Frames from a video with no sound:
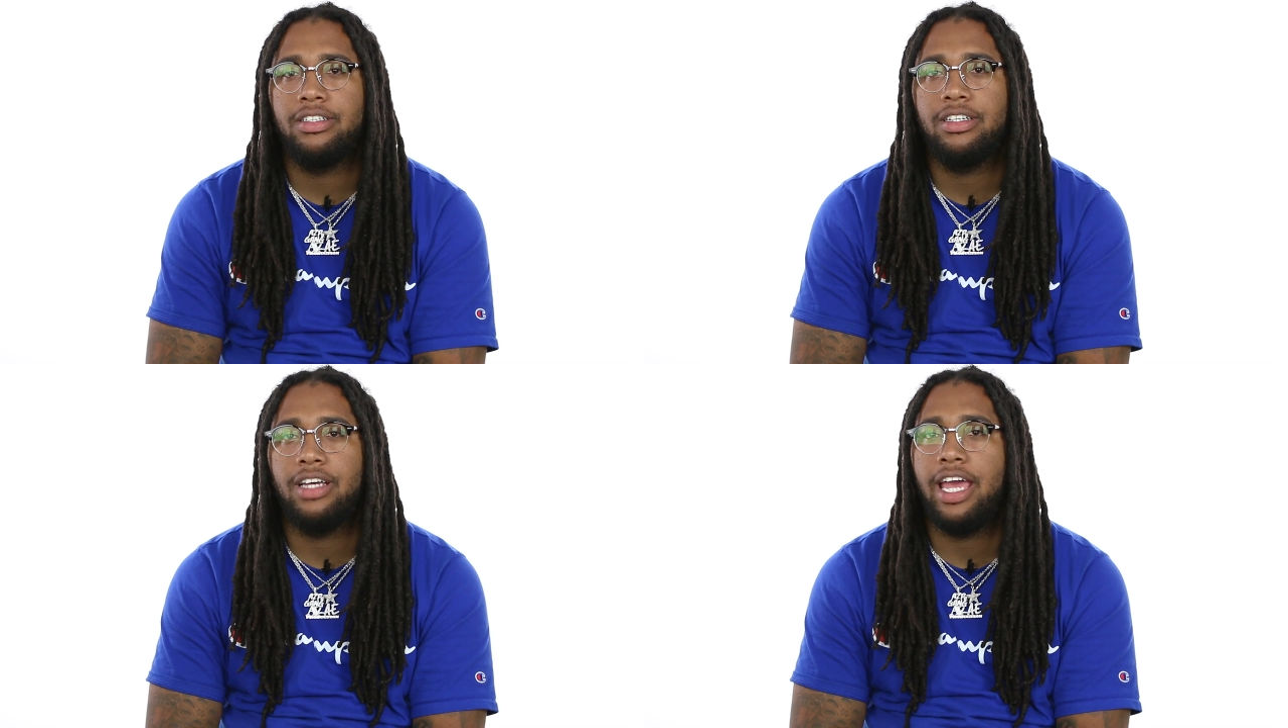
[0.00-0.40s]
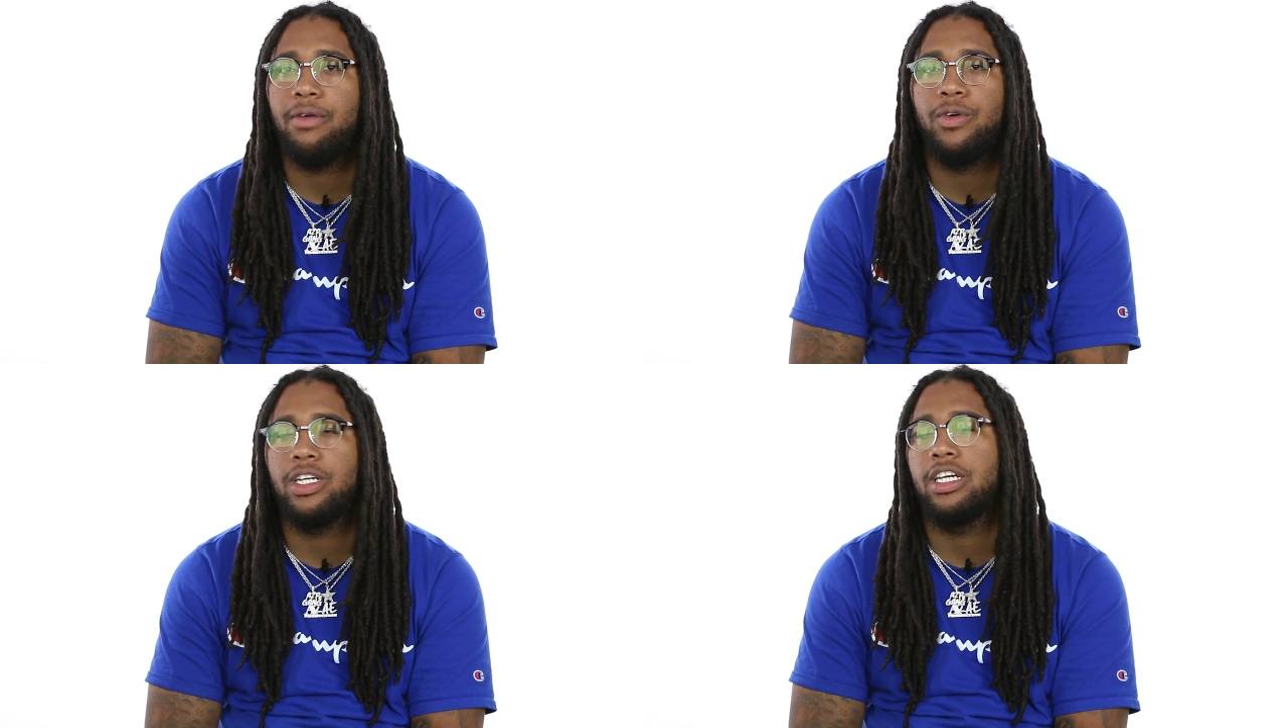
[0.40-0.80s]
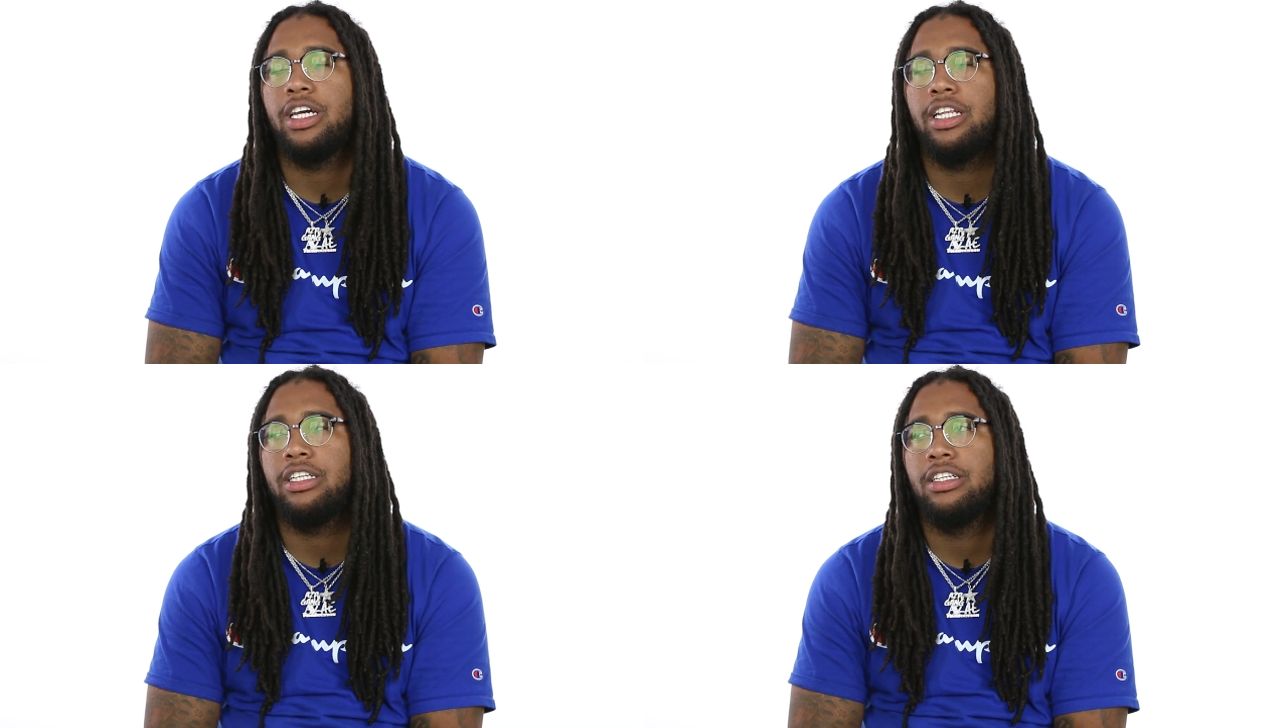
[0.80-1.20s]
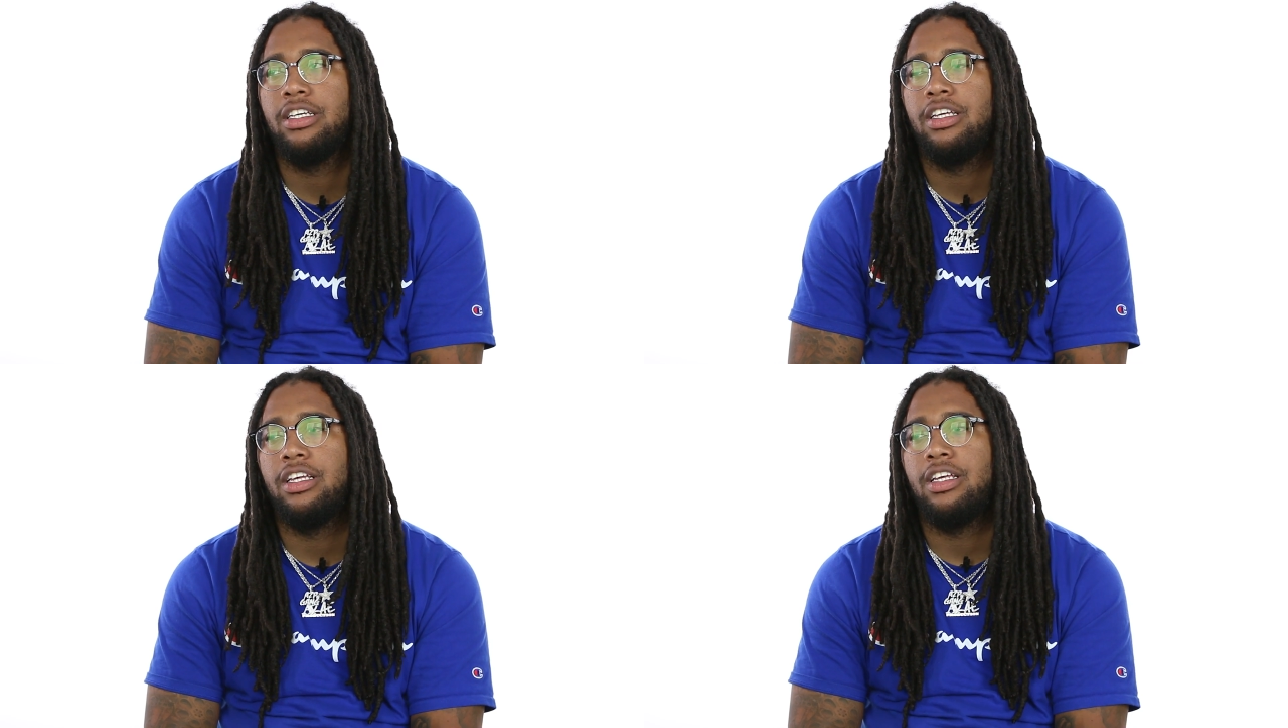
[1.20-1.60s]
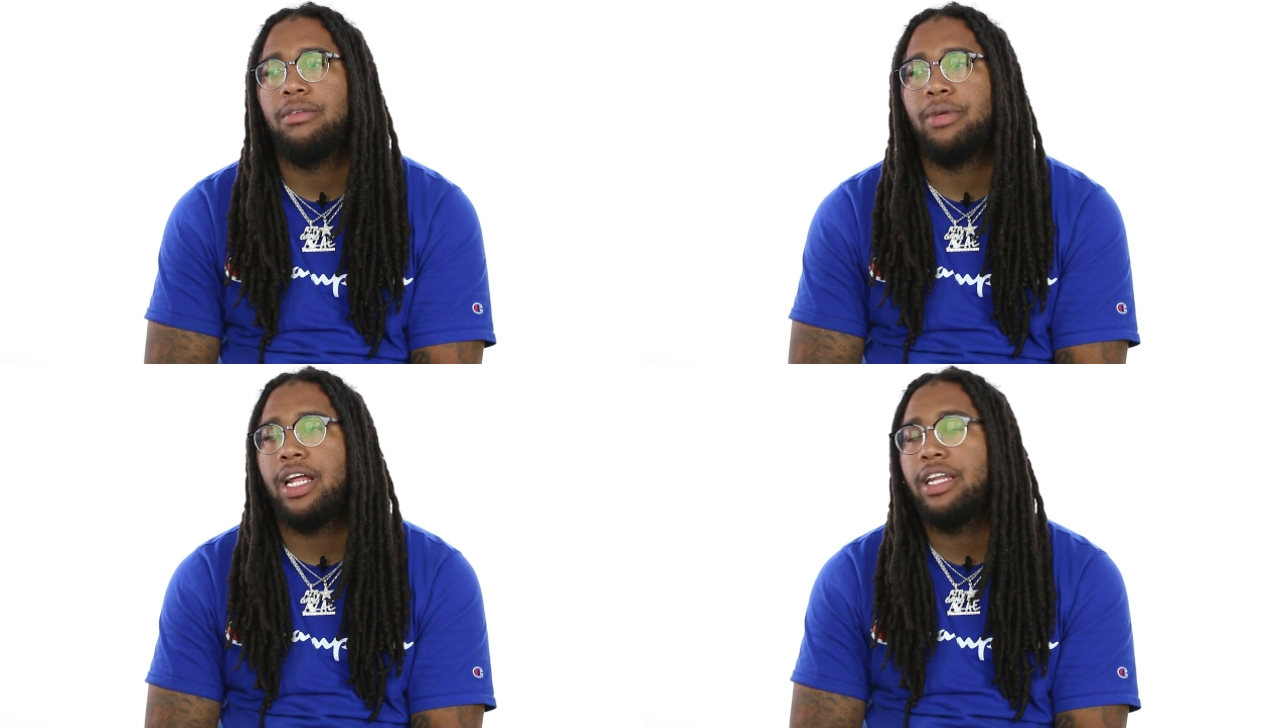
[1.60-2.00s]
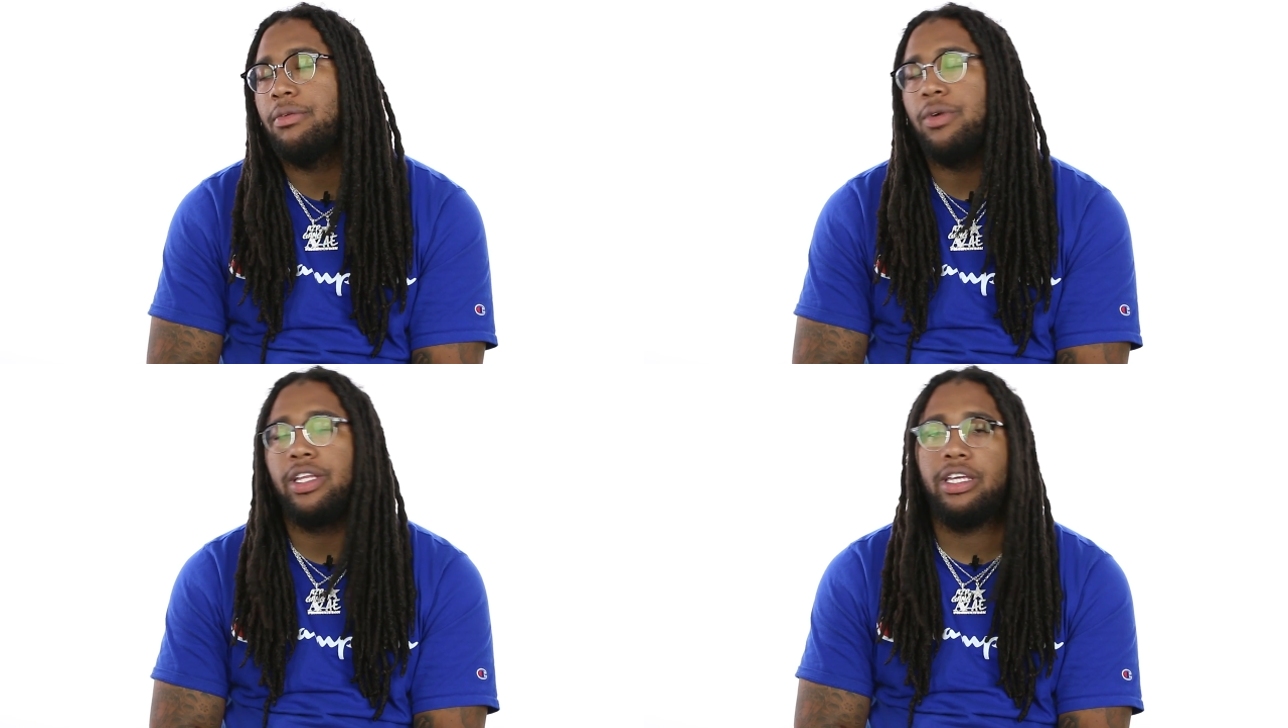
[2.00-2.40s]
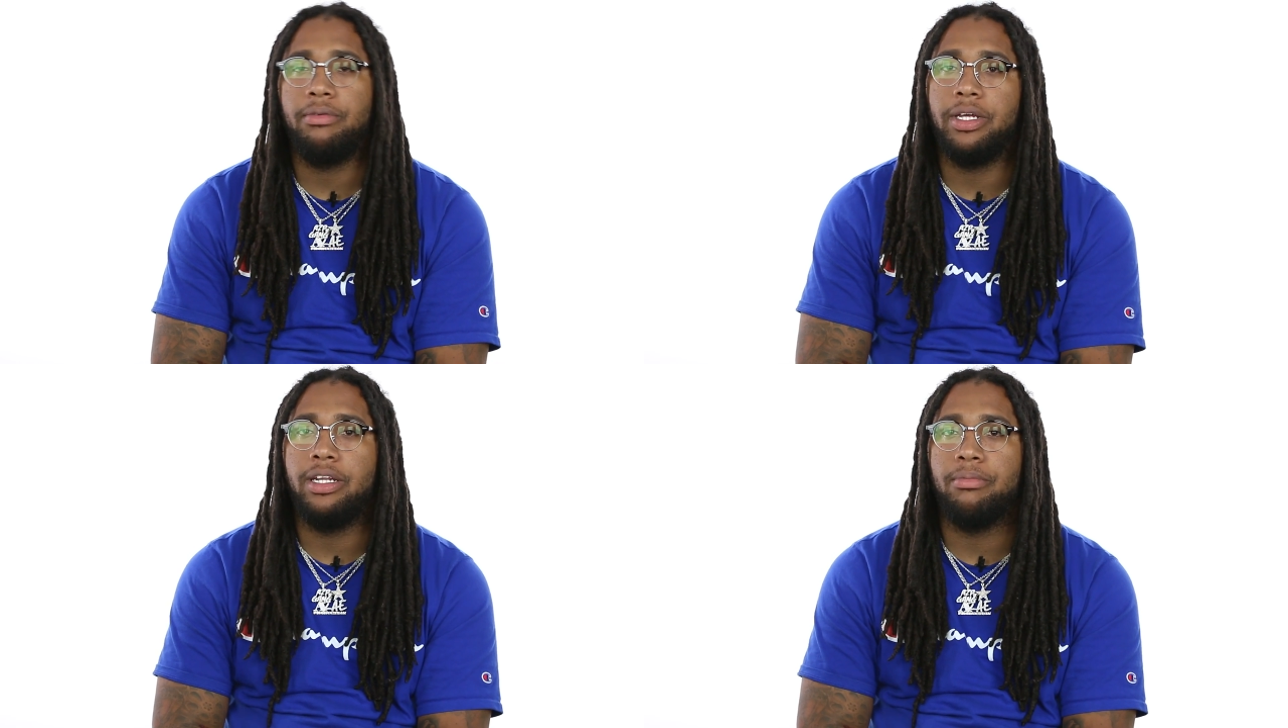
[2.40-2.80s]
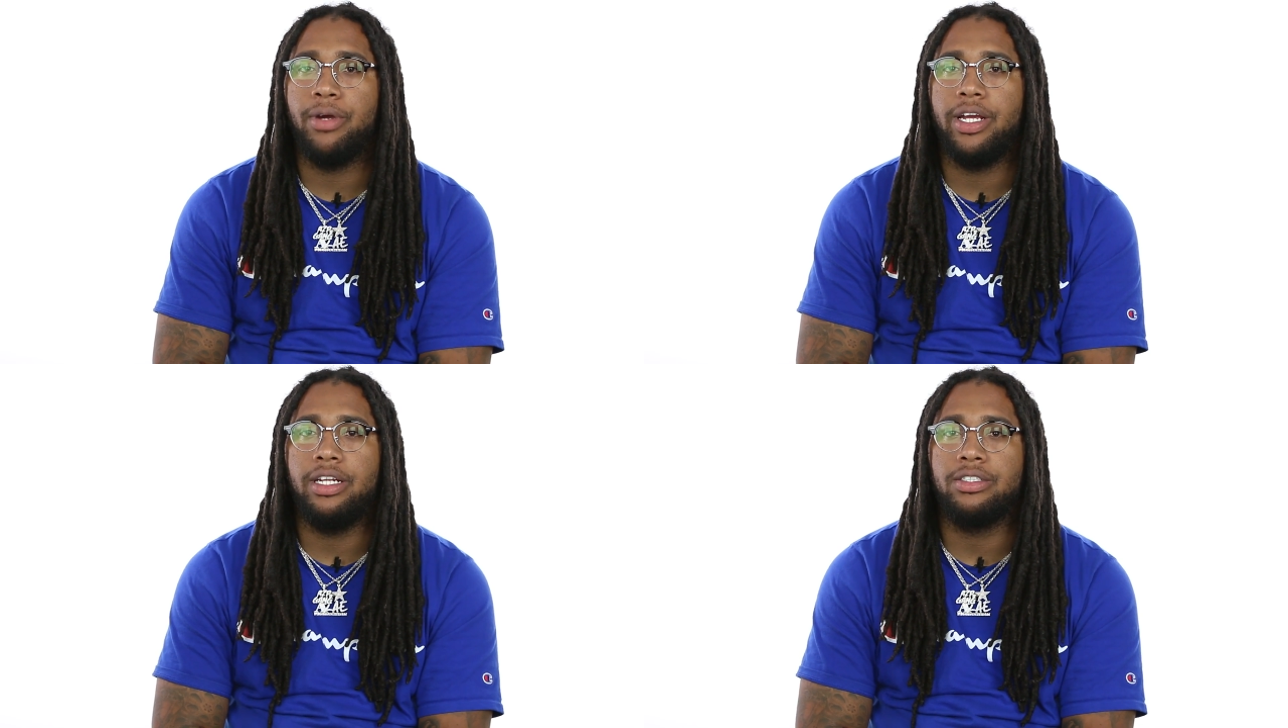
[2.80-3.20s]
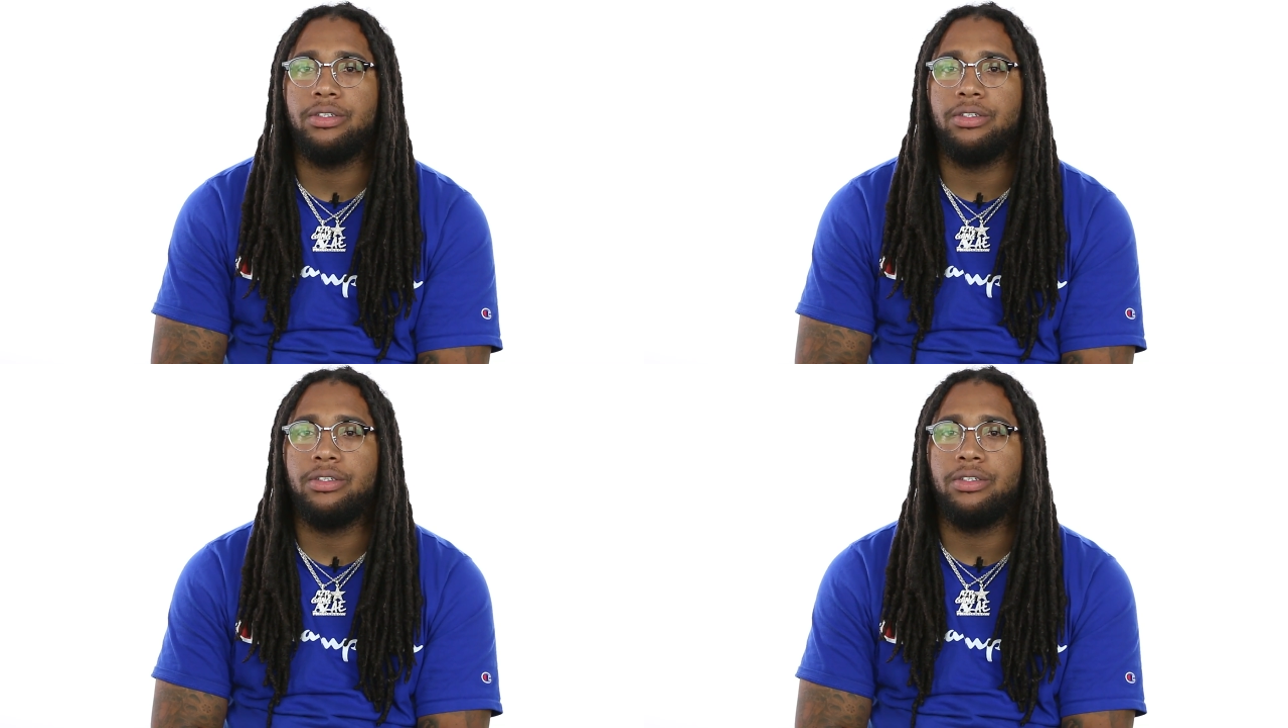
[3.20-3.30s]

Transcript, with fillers: I didn't want to cut it, but I didn't want to keep getting it braided.